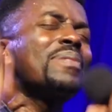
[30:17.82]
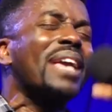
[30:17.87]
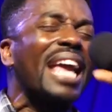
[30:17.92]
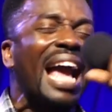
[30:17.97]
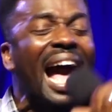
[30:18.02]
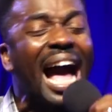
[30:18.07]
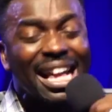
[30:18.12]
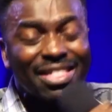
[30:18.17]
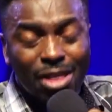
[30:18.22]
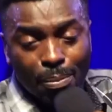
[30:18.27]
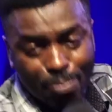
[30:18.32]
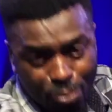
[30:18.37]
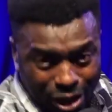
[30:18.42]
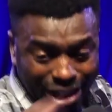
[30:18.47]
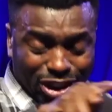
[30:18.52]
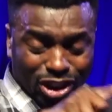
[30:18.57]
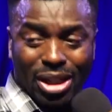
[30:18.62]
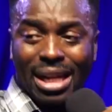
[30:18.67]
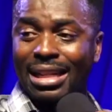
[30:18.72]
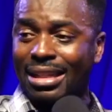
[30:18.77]
behind the
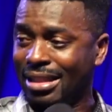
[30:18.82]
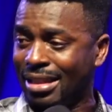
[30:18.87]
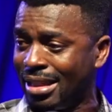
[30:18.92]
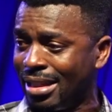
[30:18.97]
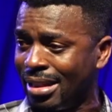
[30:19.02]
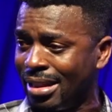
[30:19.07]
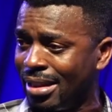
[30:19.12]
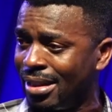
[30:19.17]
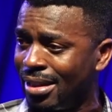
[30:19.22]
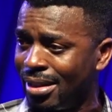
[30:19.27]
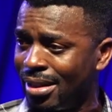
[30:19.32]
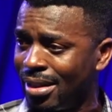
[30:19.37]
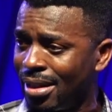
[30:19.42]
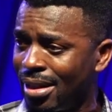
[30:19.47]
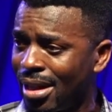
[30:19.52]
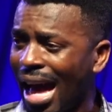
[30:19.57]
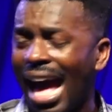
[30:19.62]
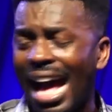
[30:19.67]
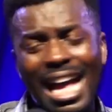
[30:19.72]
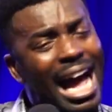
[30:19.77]
preaching.
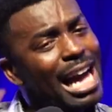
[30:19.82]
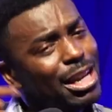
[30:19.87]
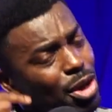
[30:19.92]
Are, are